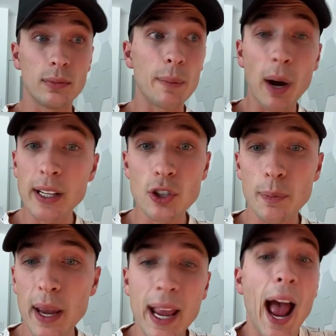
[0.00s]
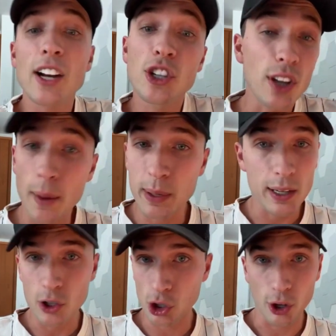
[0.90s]
the money in your bank actually not
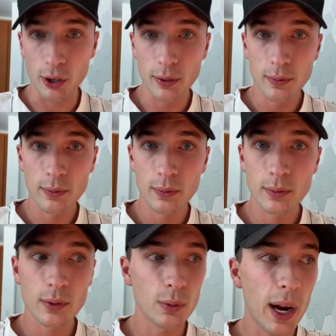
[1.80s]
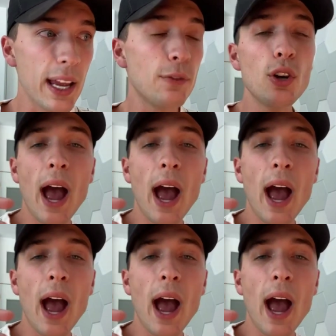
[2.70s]
being insured, right?